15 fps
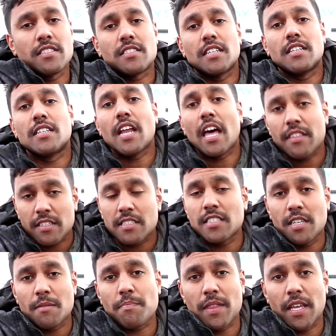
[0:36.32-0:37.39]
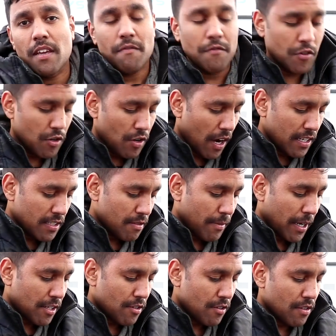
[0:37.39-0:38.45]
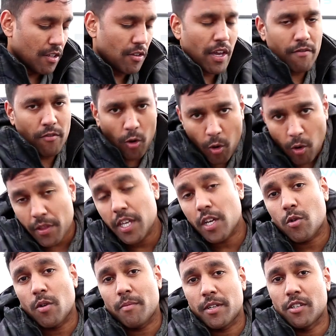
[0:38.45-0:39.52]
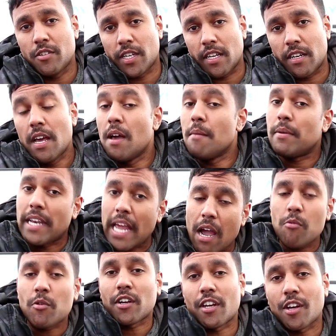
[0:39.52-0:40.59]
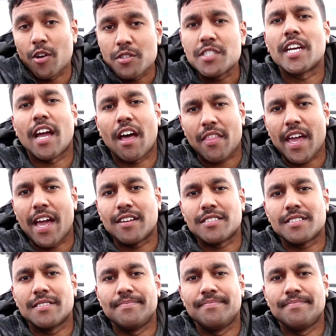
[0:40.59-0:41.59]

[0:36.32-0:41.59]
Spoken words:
is just another tip there for you guys to make sure that you have all the equipment you need. But now we're gonna go check out the house.